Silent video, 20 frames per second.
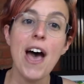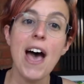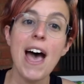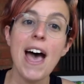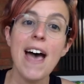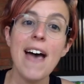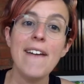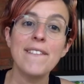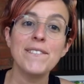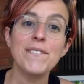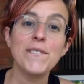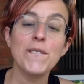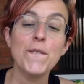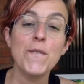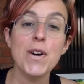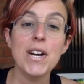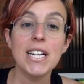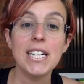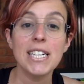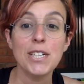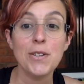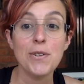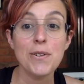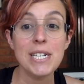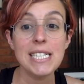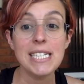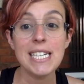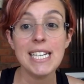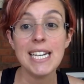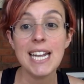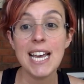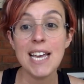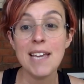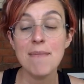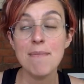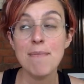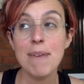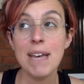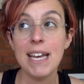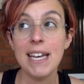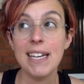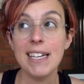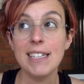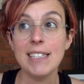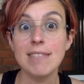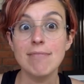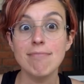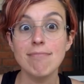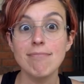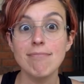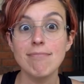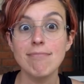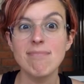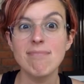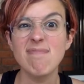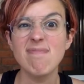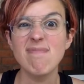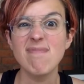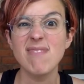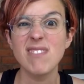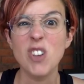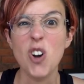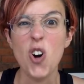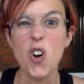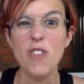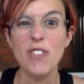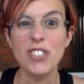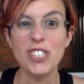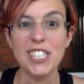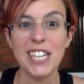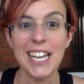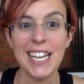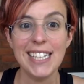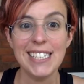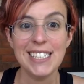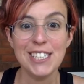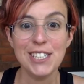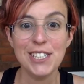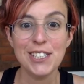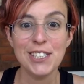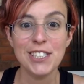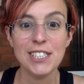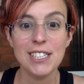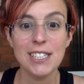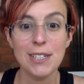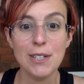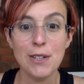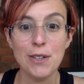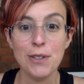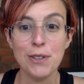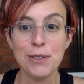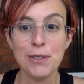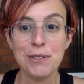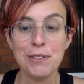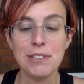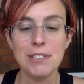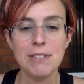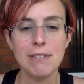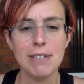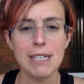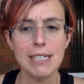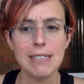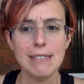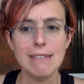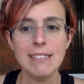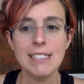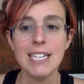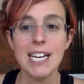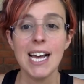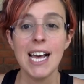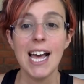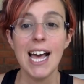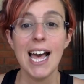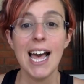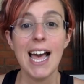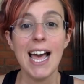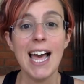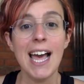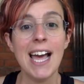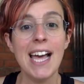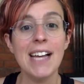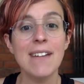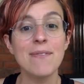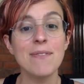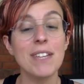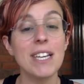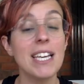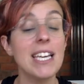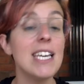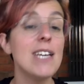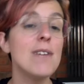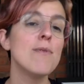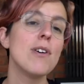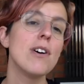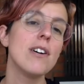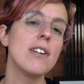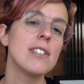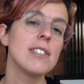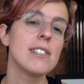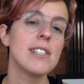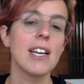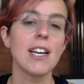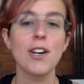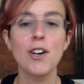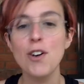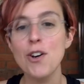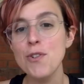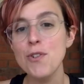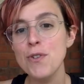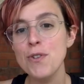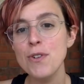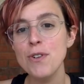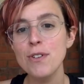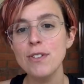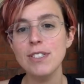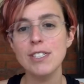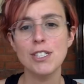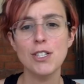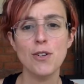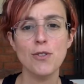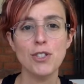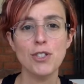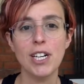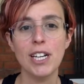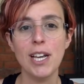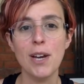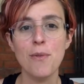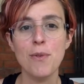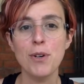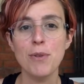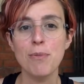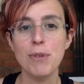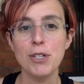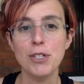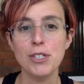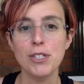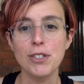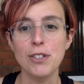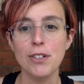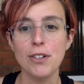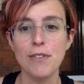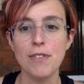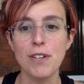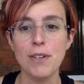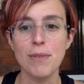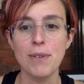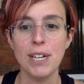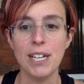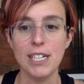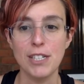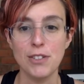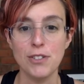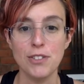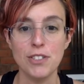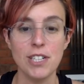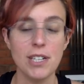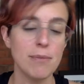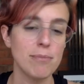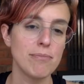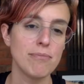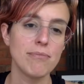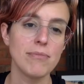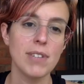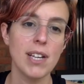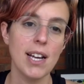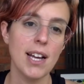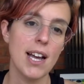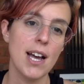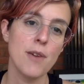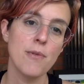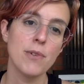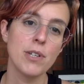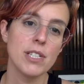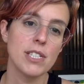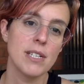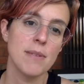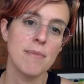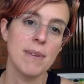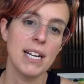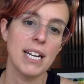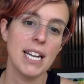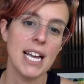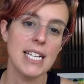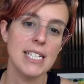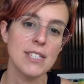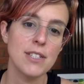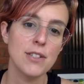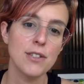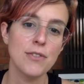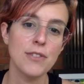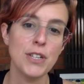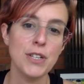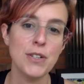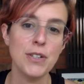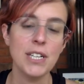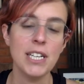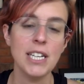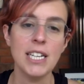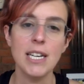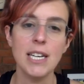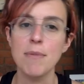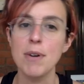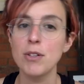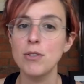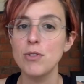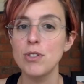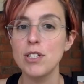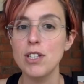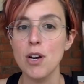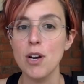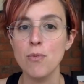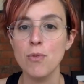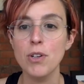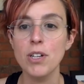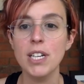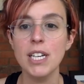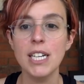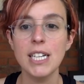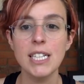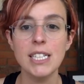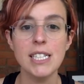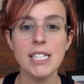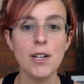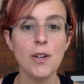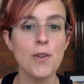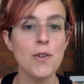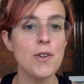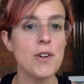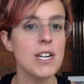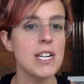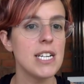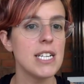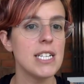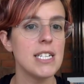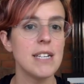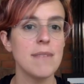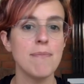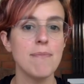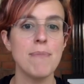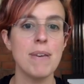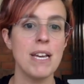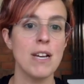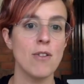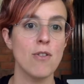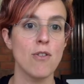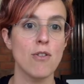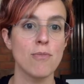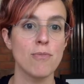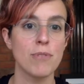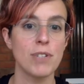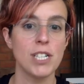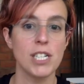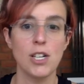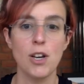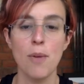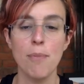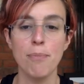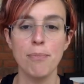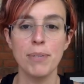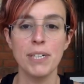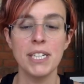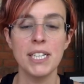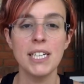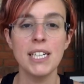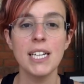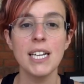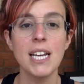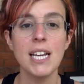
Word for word: And when Chris and I met over 10 years ago, wow, um, he was the cool, socially aware person of their relationship. I was in my last year of uni, about to start working in Deloitte, a big corporate company.